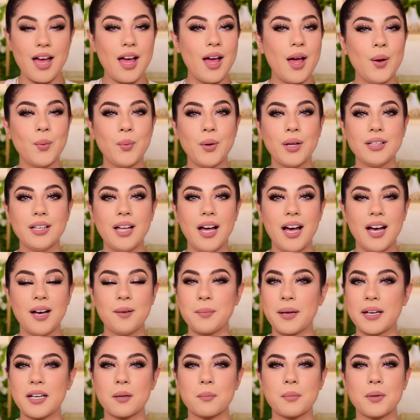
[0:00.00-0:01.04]
And voila, a
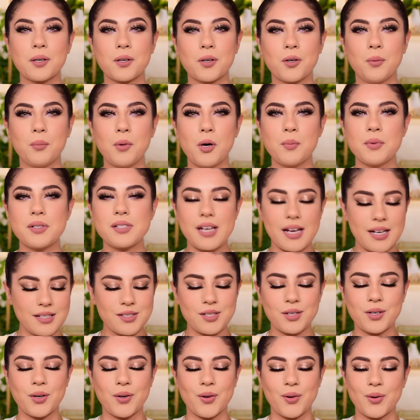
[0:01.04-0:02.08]
makeup miracle moment has
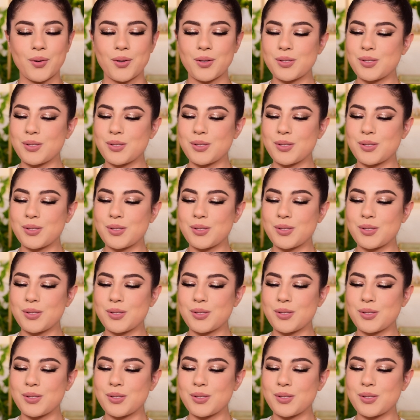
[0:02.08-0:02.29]
occurred.